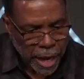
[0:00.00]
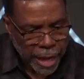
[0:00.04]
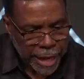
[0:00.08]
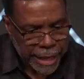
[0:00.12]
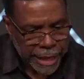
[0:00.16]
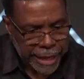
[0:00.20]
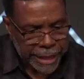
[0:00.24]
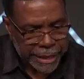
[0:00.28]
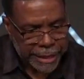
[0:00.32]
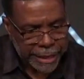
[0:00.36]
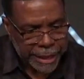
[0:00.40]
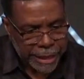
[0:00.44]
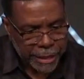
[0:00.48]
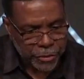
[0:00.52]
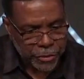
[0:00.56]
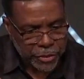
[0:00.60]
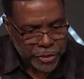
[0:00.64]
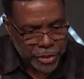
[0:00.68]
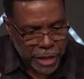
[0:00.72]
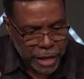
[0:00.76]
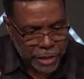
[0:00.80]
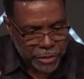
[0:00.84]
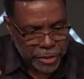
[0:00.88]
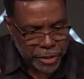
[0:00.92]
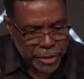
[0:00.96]
It gives
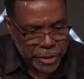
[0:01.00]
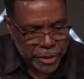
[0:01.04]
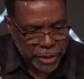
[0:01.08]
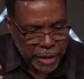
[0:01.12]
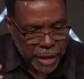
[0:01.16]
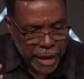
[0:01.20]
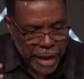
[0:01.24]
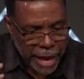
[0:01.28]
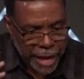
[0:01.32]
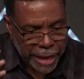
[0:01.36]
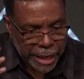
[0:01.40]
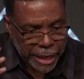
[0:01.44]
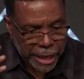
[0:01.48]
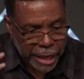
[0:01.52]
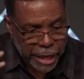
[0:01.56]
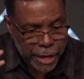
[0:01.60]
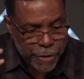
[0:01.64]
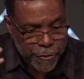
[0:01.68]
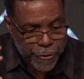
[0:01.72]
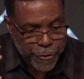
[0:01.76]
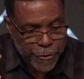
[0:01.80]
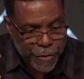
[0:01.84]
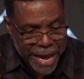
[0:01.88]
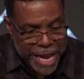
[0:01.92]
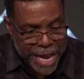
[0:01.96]
us and it
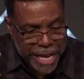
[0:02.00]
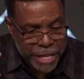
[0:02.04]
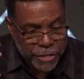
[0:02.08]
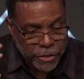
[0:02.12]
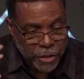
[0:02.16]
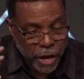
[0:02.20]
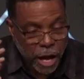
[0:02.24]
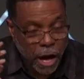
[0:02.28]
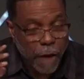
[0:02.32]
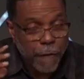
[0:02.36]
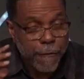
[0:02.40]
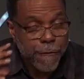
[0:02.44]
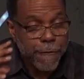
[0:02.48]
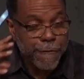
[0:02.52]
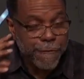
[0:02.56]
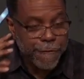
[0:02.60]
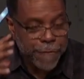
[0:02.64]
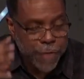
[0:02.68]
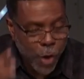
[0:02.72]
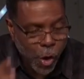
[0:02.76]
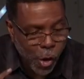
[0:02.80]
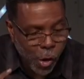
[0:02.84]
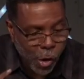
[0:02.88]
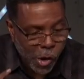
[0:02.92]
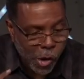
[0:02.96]
conveys a
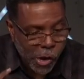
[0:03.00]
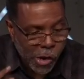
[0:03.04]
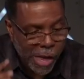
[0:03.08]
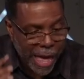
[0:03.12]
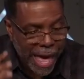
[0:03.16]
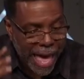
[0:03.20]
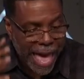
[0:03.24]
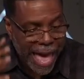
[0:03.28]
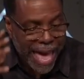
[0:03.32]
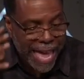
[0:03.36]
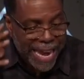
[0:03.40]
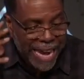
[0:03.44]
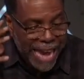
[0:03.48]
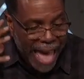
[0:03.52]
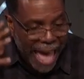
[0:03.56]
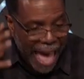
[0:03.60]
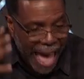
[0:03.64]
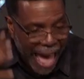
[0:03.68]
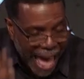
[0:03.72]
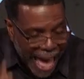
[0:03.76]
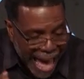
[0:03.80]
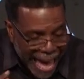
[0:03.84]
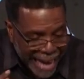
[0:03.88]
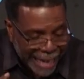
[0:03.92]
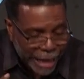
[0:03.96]
full and
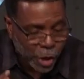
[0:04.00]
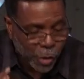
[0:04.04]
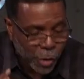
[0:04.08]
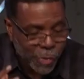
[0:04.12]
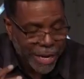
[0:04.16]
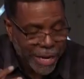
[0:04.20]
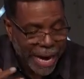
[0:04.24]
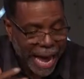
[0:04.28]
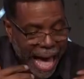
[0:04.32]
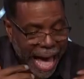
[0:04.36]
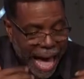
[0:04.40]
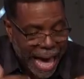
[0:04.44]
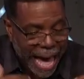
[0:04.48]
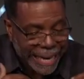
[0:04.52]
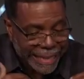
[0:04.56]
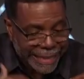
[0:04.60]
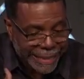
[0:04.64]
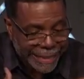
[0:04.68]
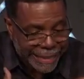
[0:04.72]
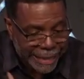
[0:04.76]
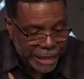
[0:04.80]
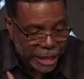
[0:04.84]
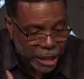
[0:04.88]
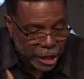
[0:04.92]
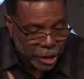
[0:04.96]
adequate
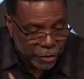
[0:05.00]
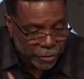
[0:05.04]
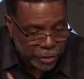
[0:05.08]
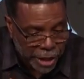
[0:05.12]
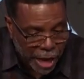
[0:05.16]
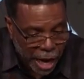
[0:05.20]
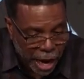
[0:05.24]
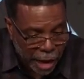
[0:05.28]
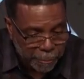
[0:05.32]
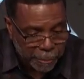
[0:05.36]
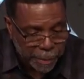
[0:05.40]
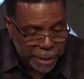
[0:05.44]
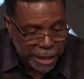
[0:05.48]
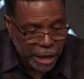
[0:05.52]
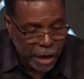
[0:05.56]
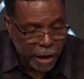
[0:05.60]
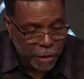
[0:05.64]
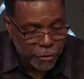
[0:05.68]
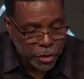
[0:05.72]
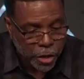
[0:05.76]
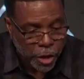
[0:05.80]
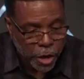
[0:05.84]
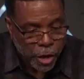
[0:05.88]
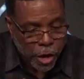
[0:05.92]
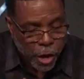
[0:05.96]
idea of God
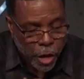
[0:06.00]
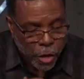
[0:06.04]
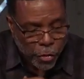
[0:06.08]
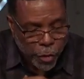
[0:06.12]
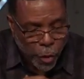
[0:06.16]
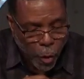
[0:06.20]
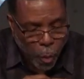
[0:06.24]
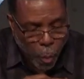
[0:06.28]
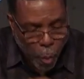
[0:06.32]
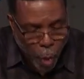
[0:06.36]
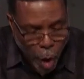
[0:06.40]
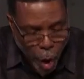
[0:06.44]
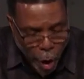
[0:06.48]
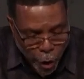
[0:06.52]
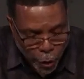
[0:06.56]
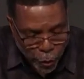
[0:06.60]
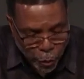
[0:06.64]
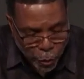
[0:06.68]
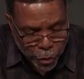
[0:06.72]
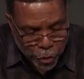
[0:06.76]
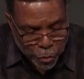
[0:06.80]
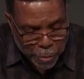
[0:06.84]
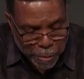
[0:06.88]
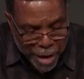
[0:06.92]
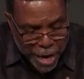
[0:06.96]
because the Word
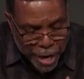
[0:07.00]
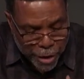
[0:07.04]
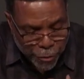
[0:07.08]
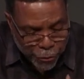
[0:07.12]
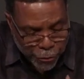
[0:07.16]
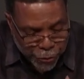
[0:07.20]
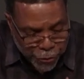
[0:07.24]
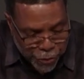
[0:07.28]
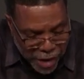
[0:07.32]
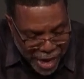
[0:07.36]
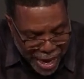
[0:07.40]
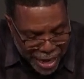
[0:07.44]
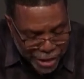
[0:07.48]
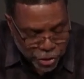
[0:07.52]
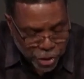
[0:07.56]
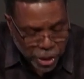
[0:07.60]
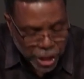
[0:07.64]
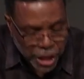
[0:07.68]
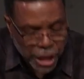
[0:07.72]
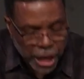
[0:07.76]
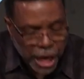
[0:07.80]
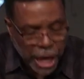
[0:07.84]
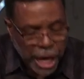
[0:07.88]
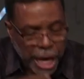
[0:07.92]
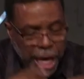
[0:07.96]
was made flesh,
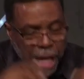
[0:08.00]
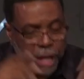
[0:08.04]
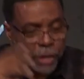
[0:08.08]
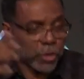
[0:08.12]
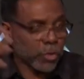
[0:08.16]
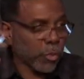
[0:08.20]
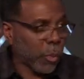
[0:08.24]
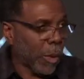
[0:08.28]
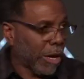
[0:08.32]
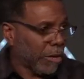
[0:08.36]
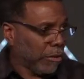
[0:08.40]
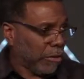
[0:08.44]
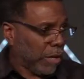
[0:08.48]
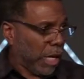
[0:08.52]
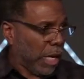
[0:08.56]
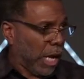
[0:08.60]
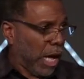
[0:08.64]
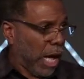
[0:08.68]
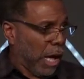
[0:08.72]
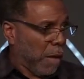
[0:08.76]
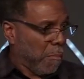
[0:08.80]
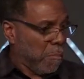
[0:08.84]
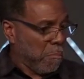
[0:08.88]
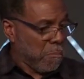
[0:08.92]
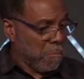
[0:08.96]
it dwelt
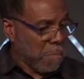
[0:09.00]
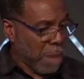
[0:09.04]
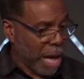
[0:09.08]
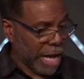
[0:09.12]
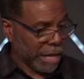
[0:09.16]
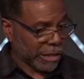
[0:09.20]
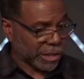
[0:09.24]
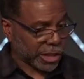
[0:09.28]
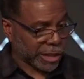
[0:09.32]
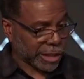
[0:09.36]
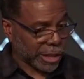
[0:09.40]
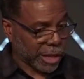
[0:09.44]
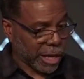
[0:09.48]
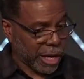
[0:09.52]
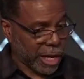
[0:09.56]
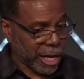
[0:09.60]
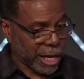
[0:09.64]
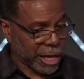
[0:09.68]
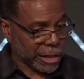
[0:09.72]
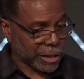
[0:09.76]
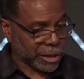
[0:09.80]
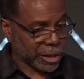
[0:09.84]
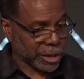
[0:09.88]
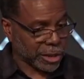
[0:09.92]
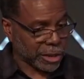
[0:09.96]
amongst
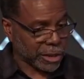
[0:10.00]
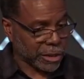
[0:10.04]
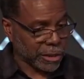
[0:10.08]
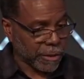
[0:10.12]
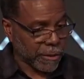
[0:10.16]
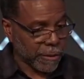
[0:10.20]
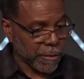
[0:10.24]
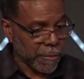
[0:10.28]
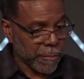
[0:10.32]
us